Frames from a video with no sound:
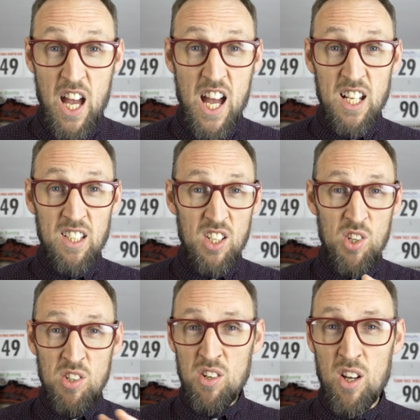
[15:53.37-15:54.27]
And
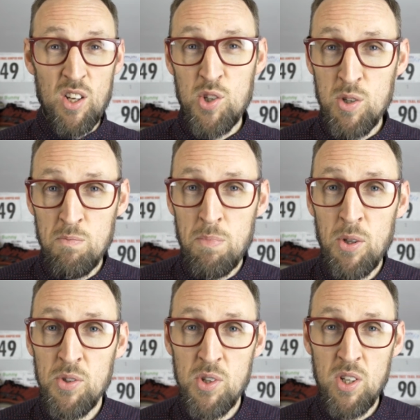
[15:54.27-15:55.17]
this isn't a
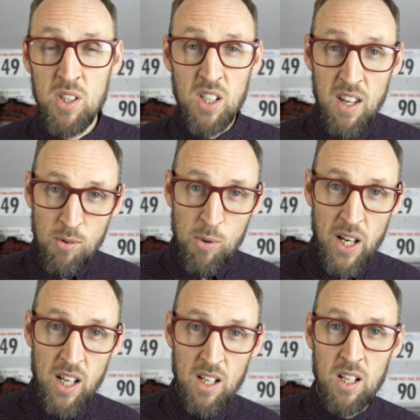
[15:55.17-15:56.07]
sponsored
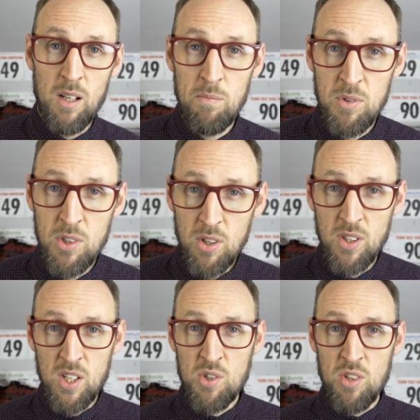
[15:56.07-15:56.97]
giveaway. I'm
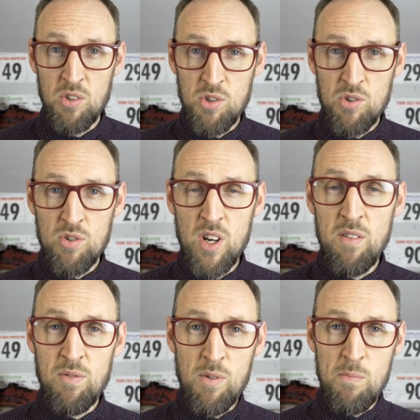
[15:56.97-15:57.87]
doing this
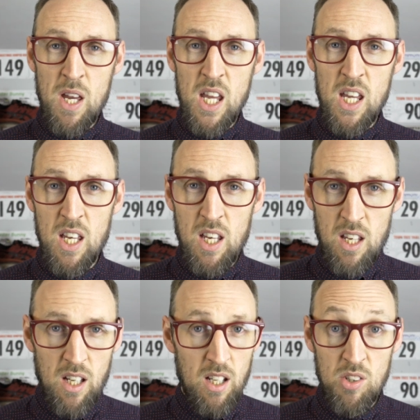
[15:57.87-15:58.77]
straight from me.
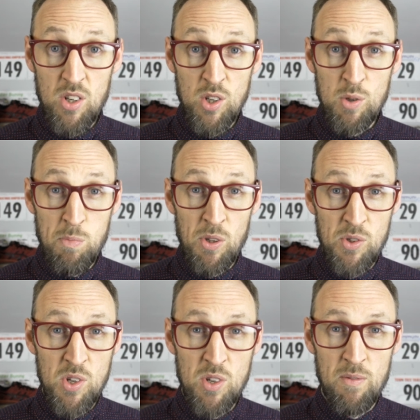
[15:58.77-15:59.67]
There's no
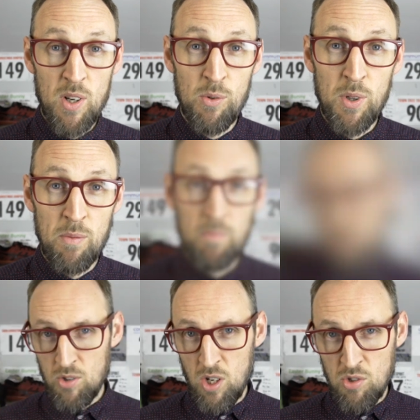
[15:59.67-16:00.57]
sponsors involved.
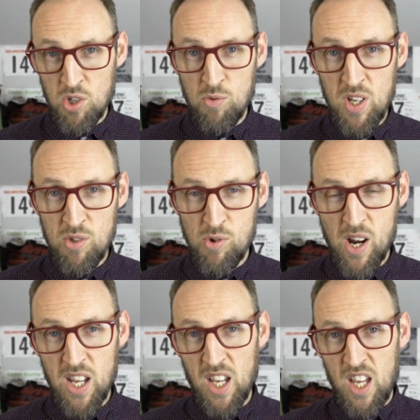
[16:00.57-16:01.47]
So just to
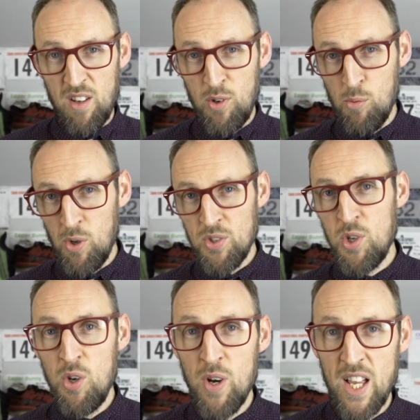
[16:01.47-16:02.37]
reiterate, if you want to